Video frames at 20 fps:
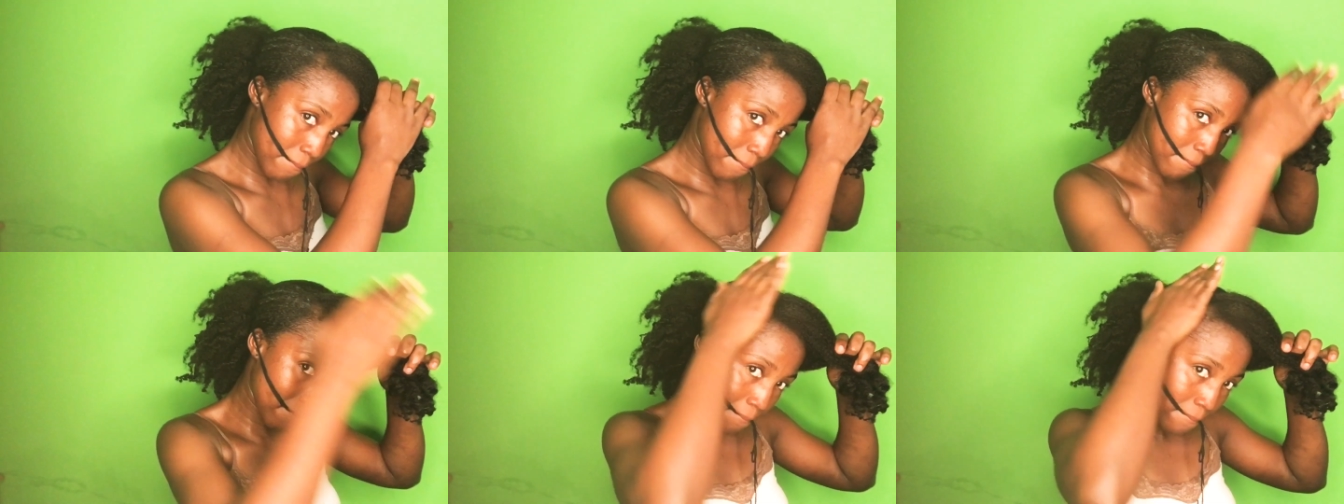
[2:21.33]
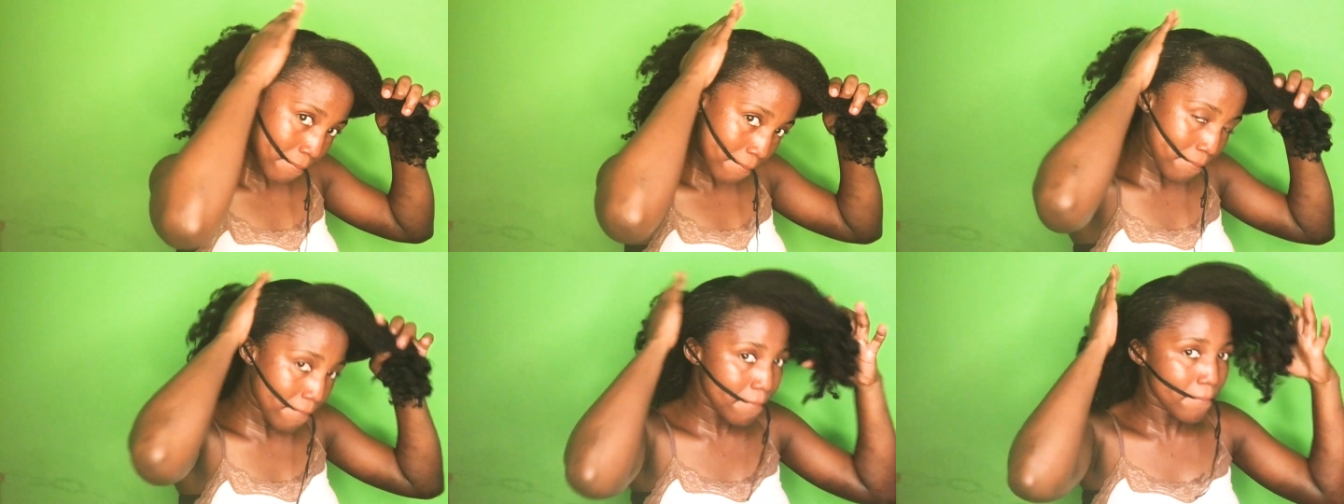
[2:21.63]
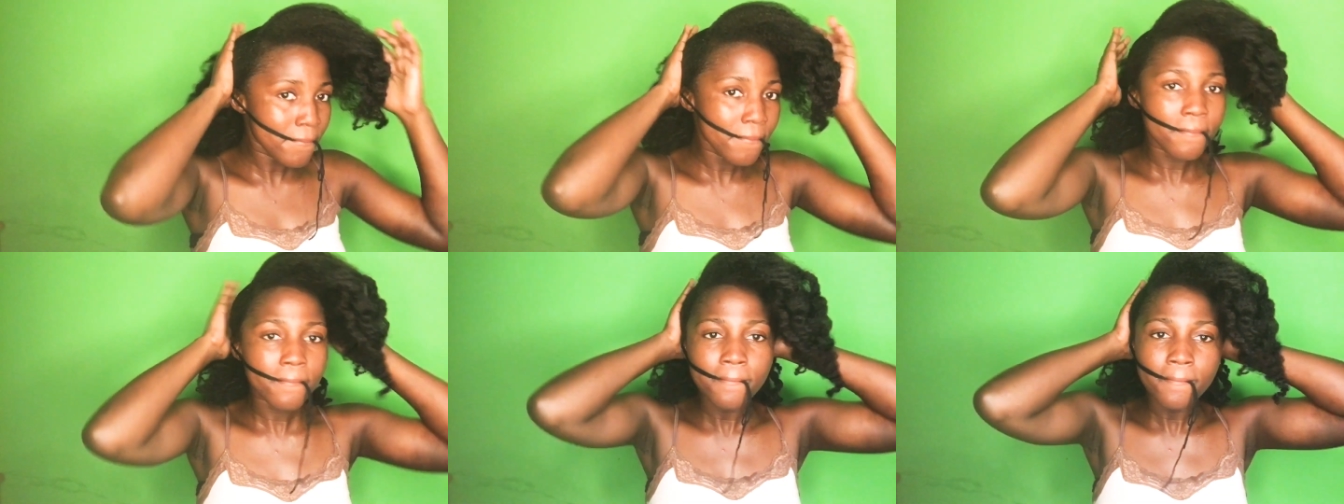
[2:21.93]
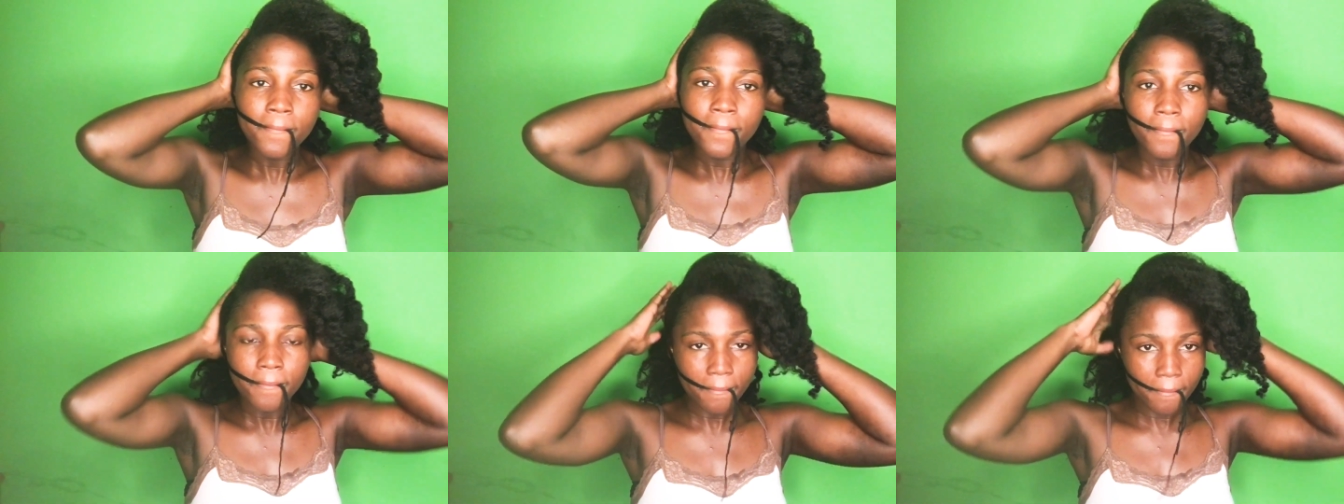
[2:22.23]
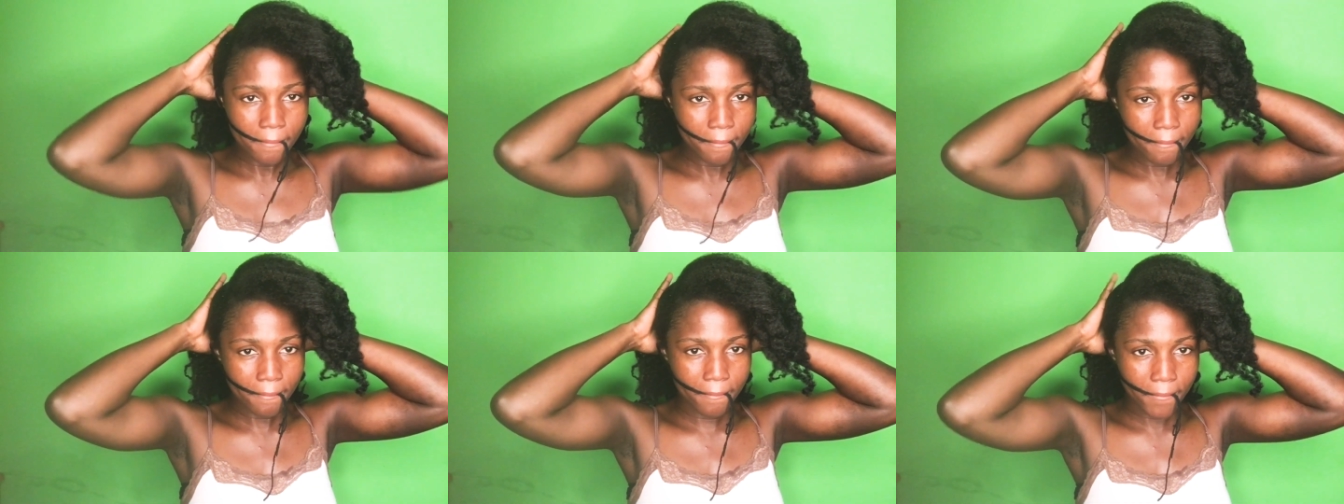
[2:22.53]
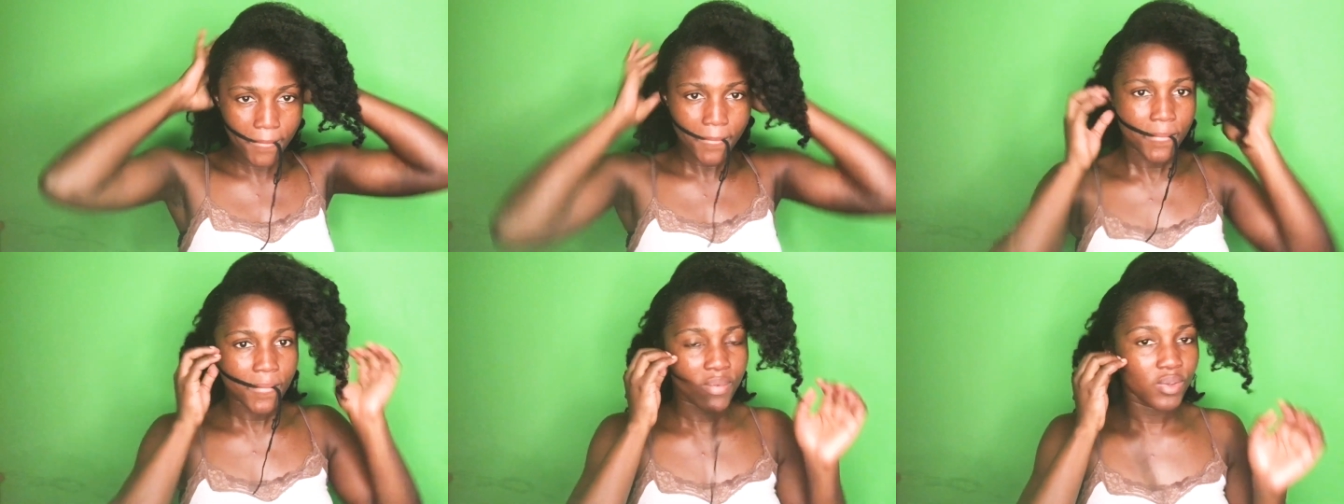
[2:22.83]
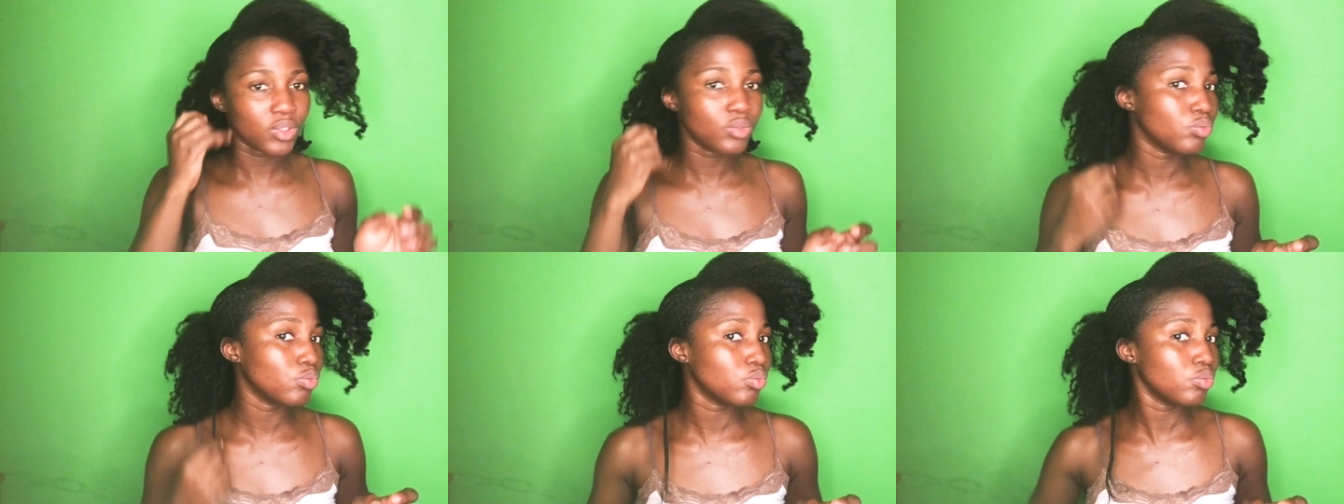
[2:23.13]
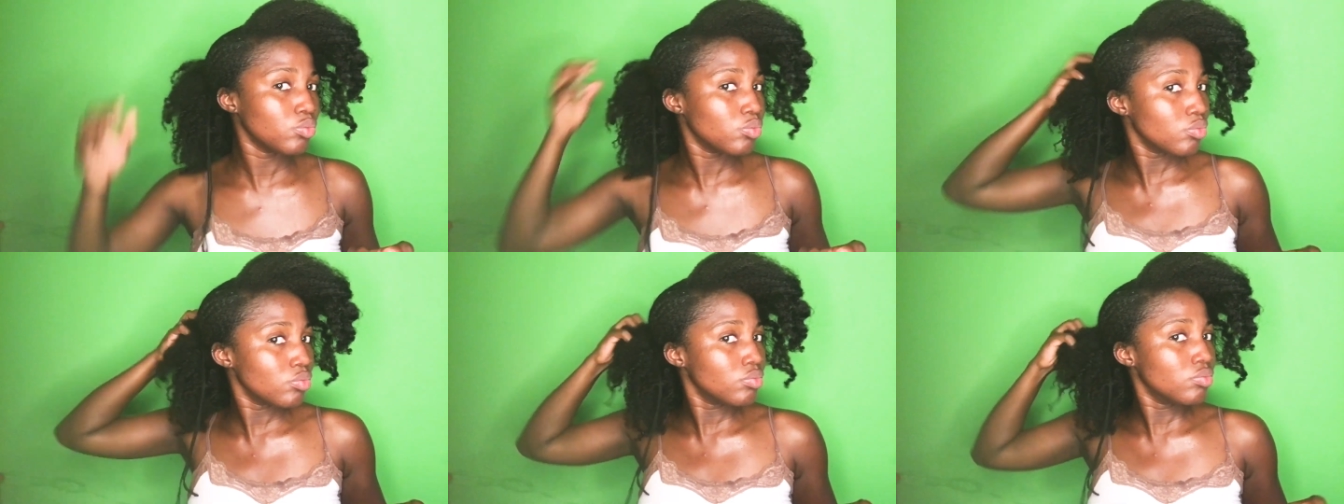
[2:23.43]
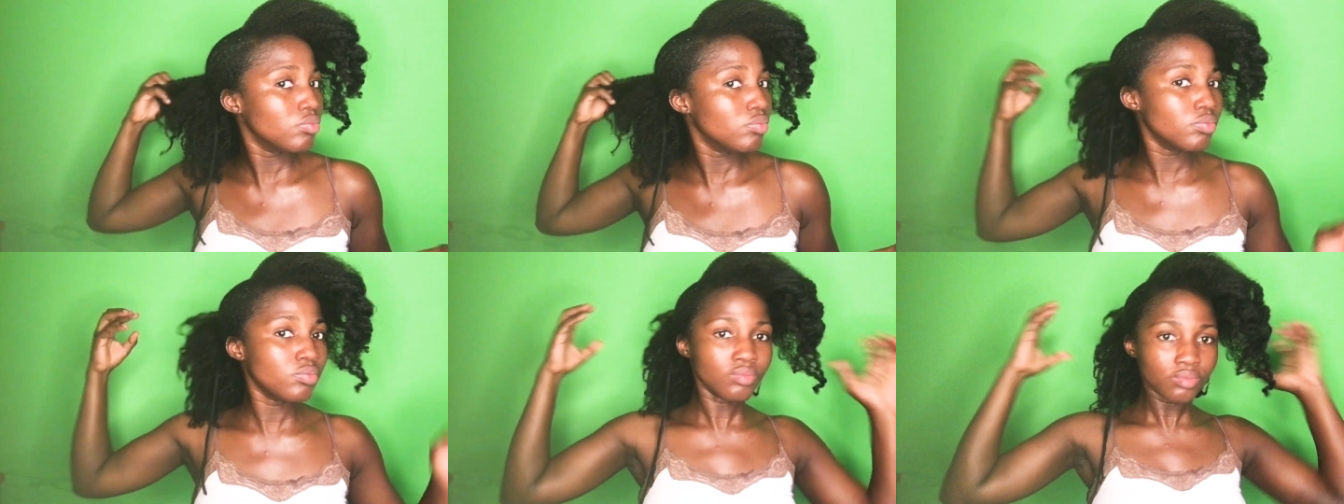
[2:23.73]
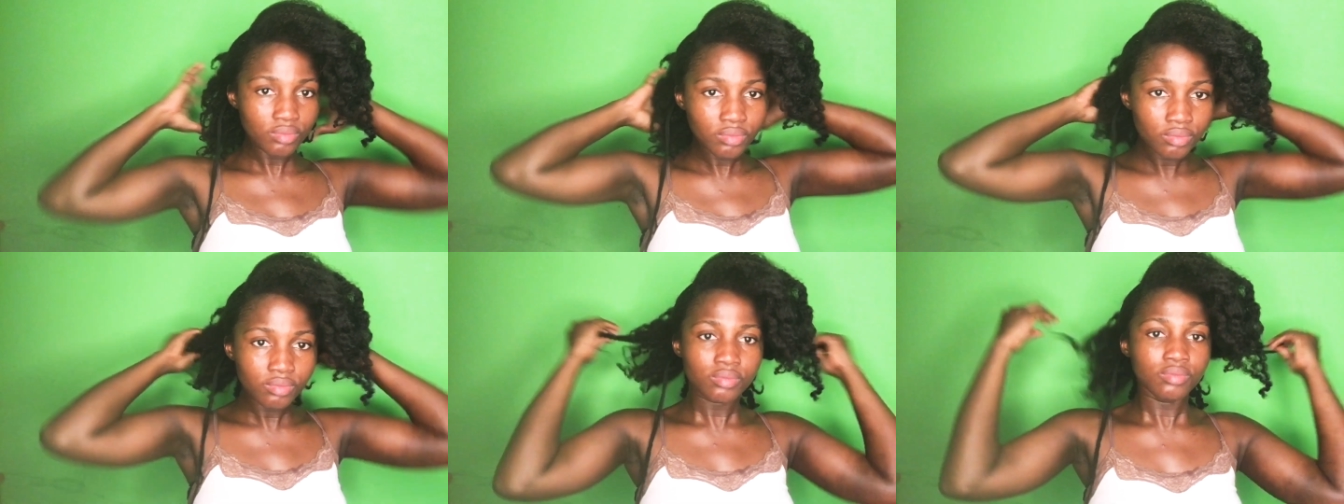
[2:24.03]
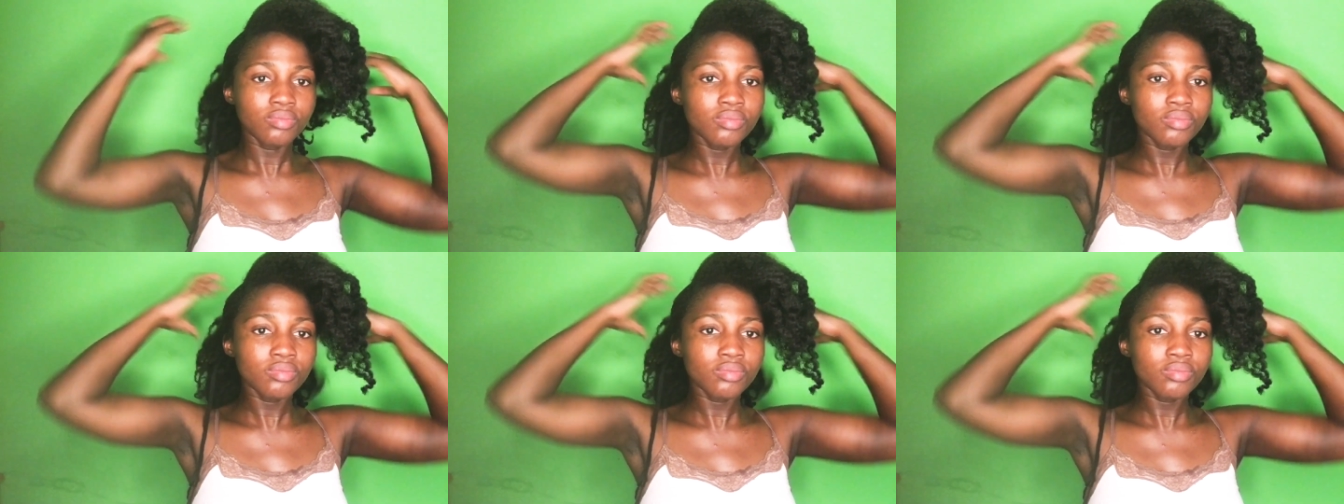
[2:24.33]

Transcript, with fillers: natural hair. And you can see that